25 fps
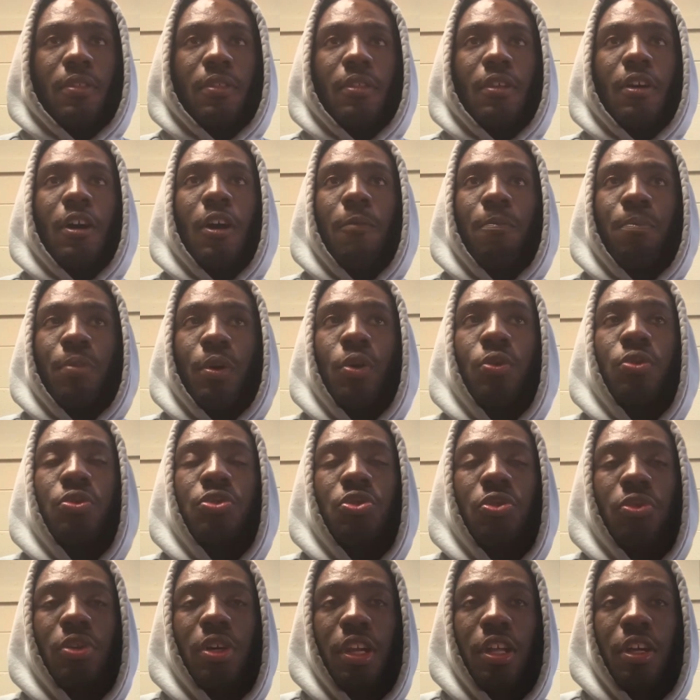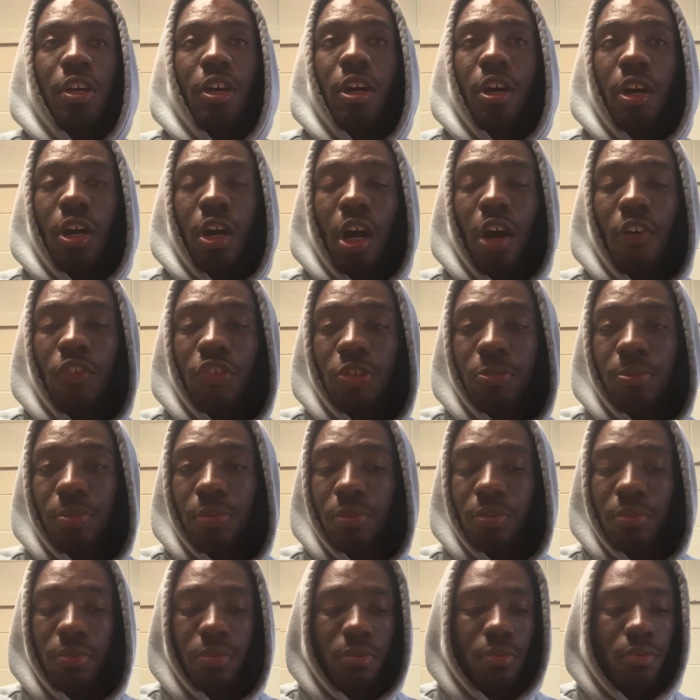opposed to getting
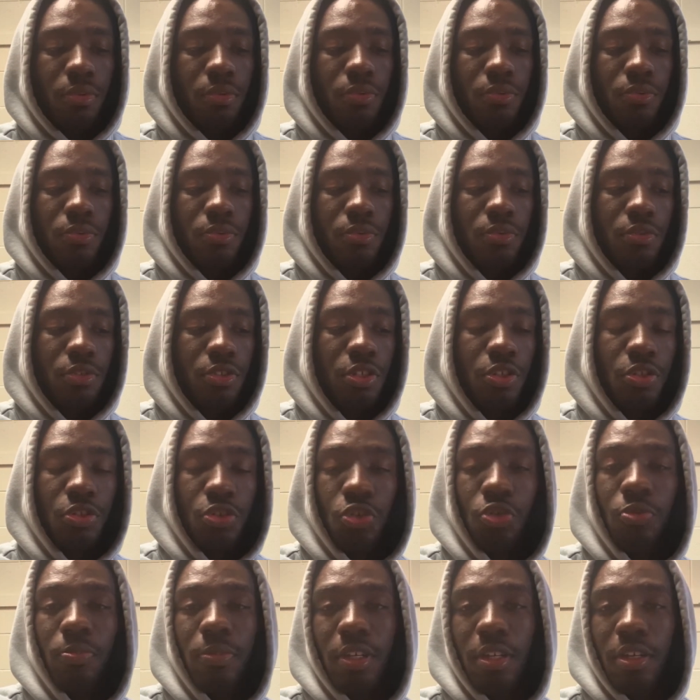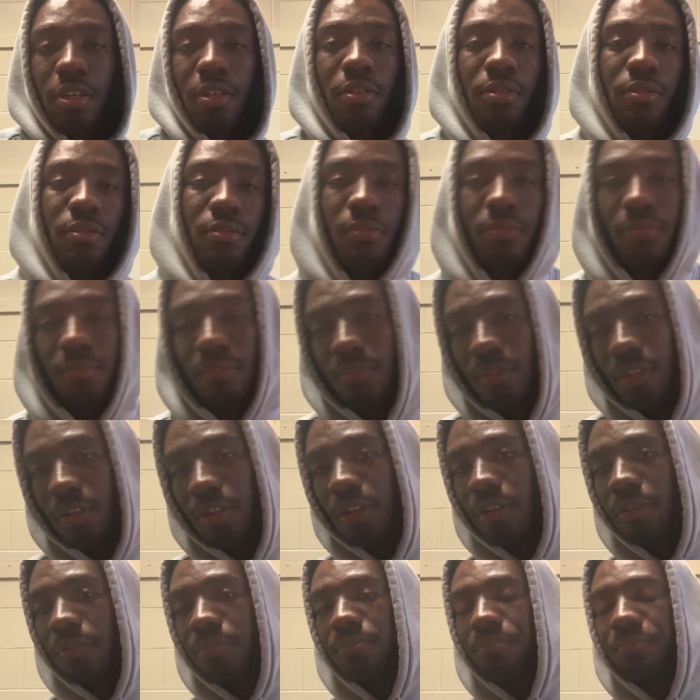uncomfortable to do me in, you know?